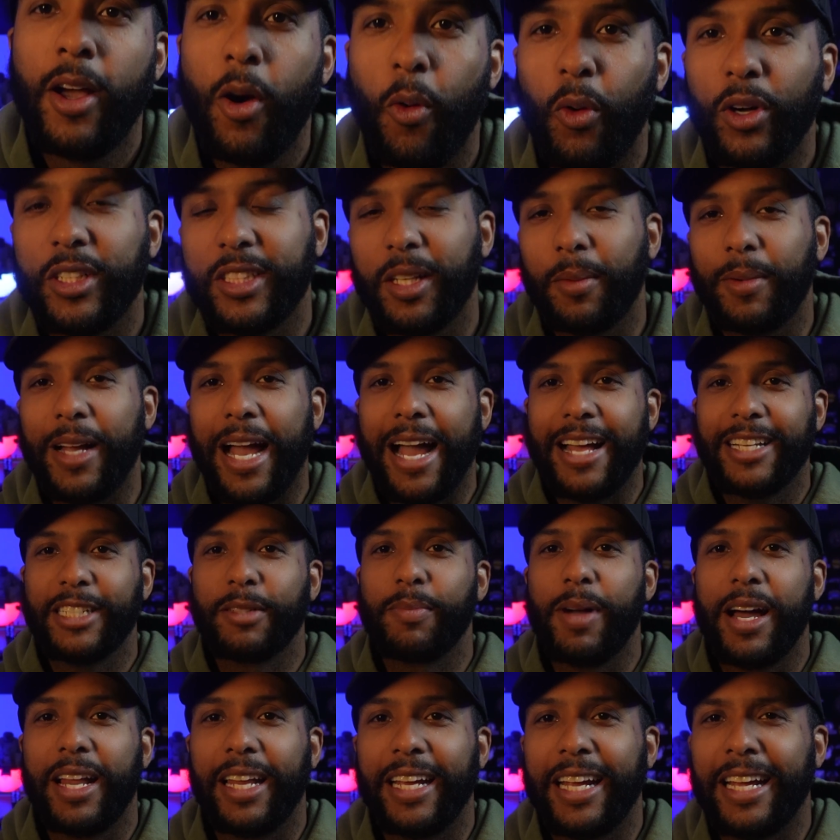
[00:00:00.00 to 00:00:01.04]
What's up, guys?
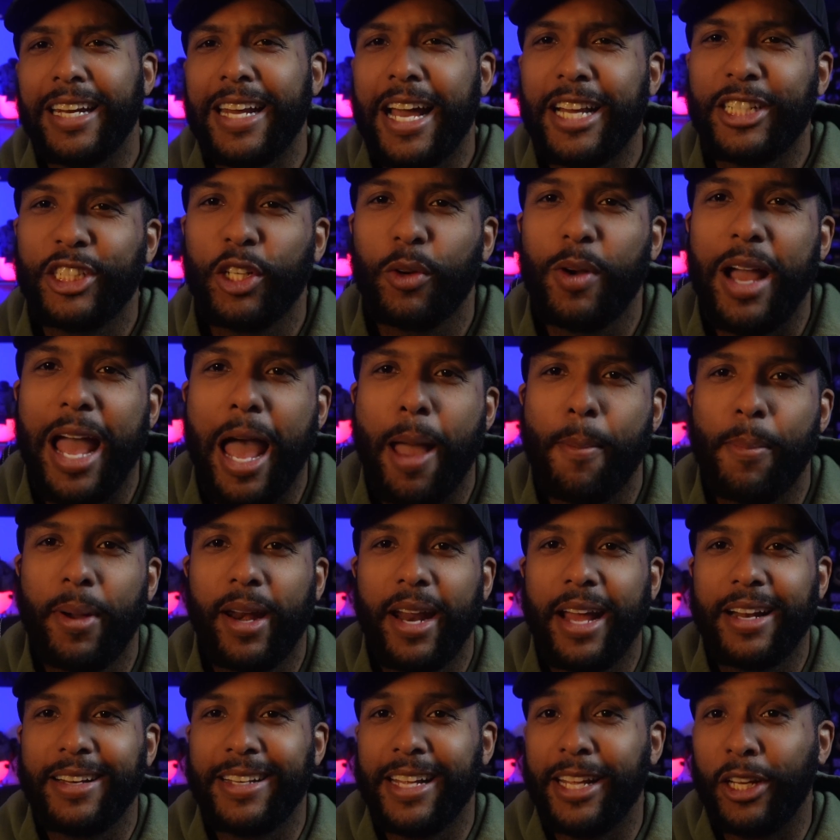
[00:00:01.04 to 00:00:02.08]
Smiley again. Not sure what happened.
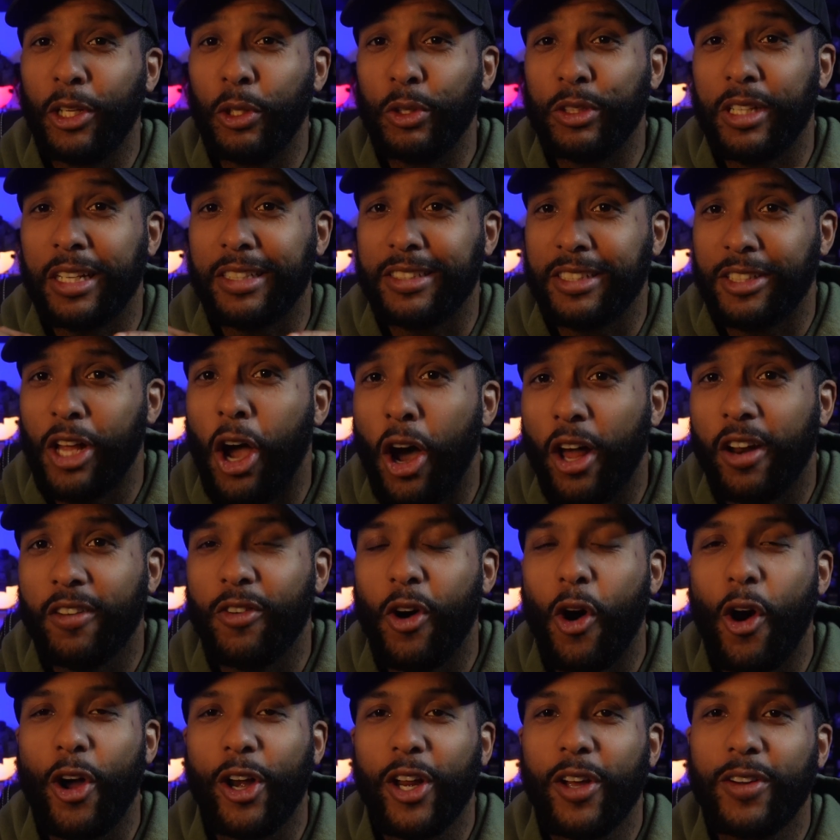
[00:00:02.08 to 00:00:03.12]
I did lose a ton of
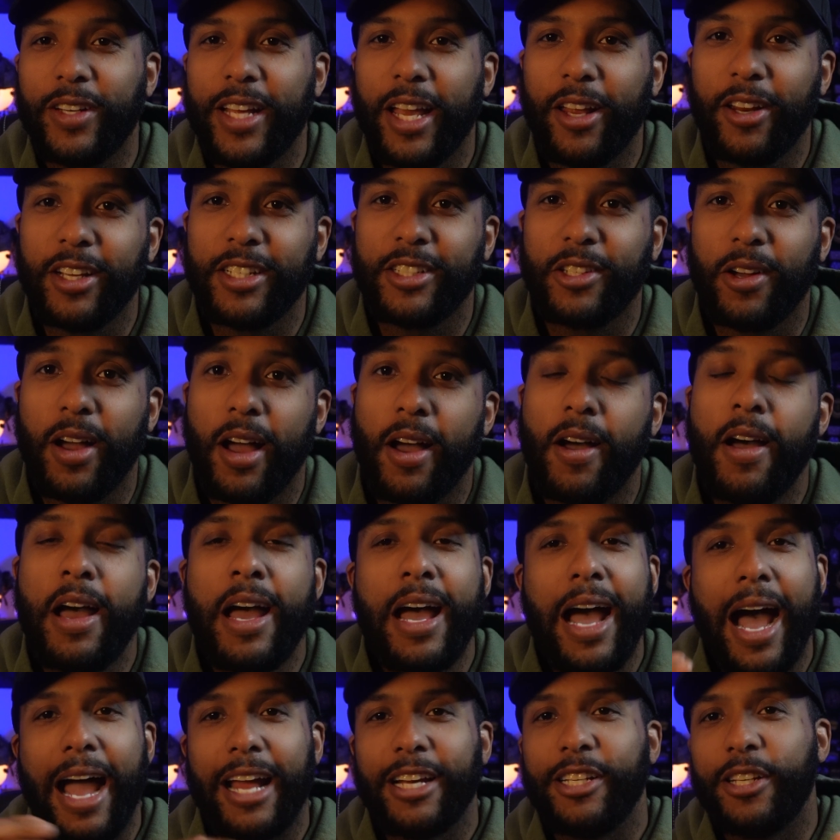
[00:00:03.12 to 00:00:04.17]
audio data, so
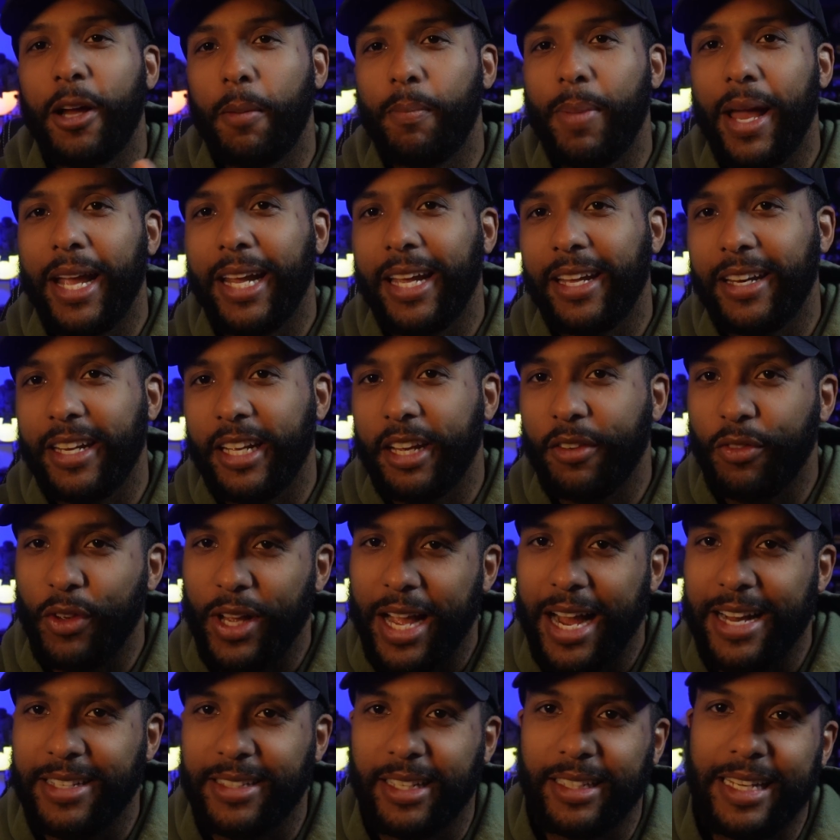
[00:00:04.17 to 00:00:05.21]
I jumped back in to give you
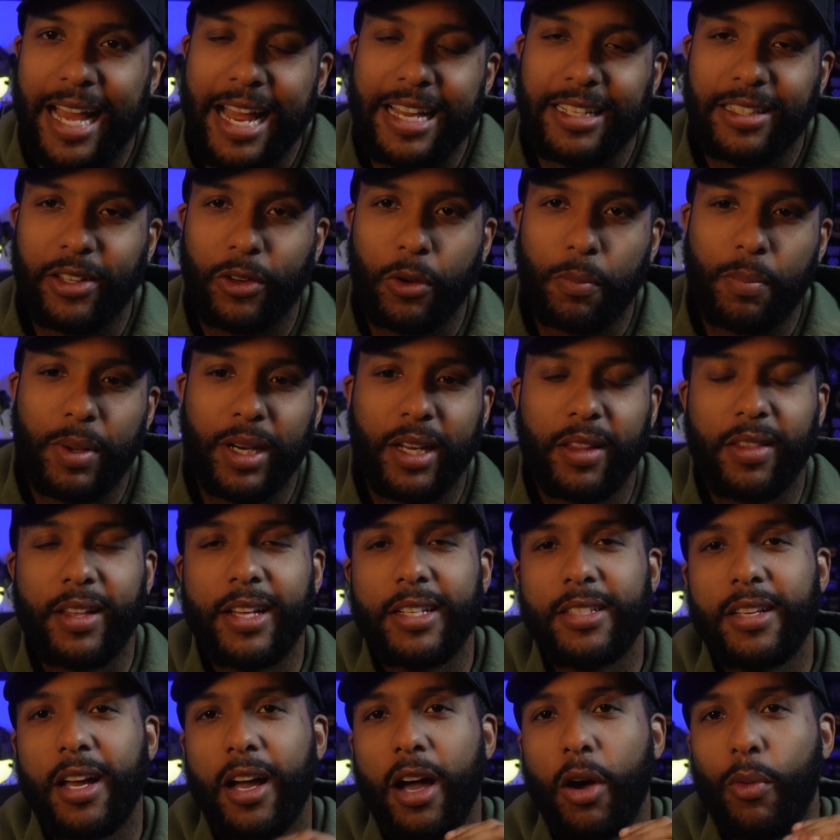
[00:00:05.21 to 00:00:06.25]
guys the last little bit of
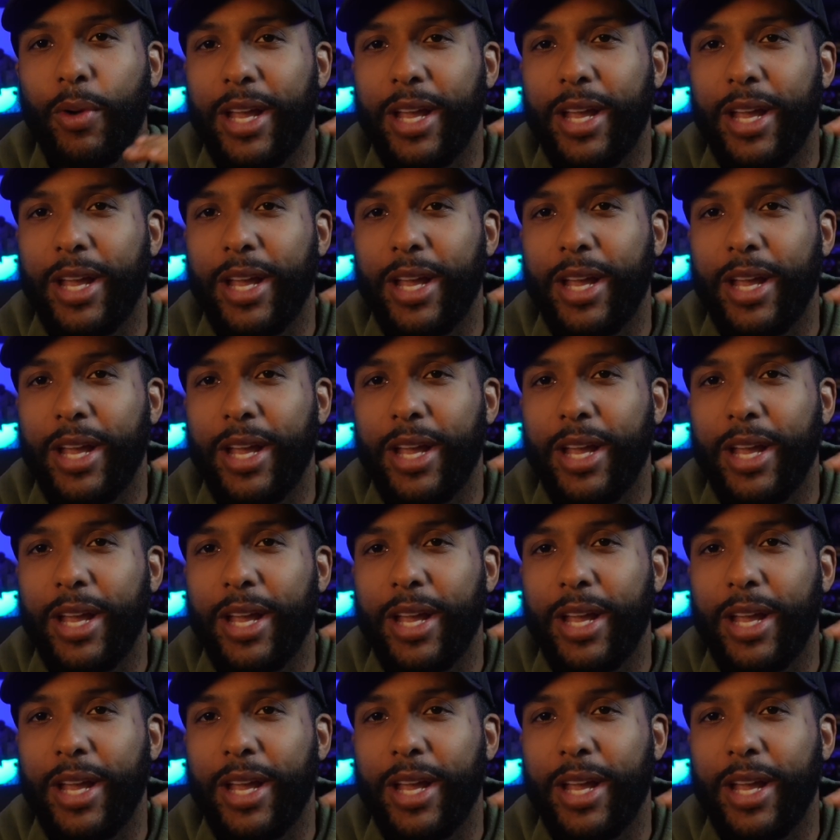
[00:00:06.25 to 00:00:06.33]
this.